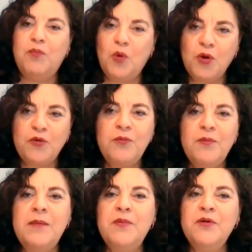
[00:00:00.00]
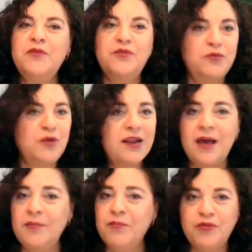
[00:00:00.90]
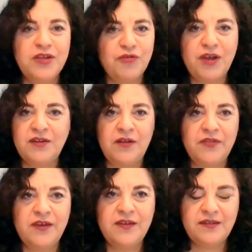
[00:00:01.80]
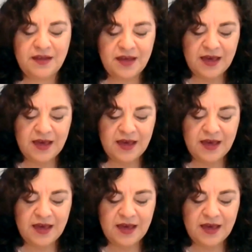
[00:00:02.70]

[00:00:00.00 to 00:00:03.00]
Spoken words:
boardroom members do not come pre-trained on this.